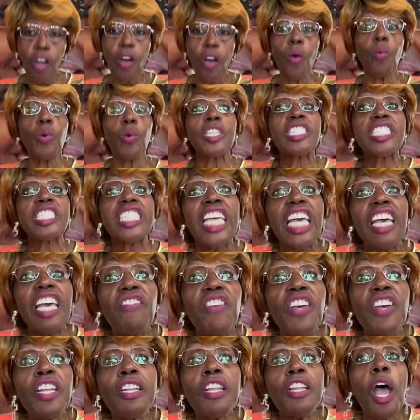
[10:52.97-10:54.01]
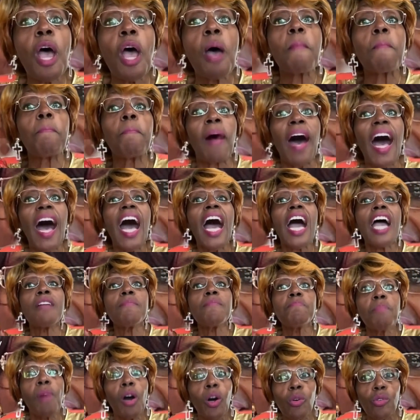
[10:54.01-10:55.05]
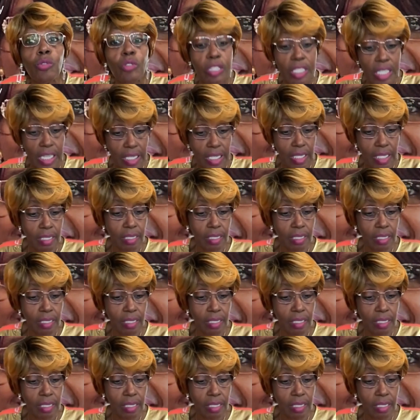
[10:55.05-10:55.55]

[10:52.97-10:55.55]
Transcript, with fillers: was given by Moses.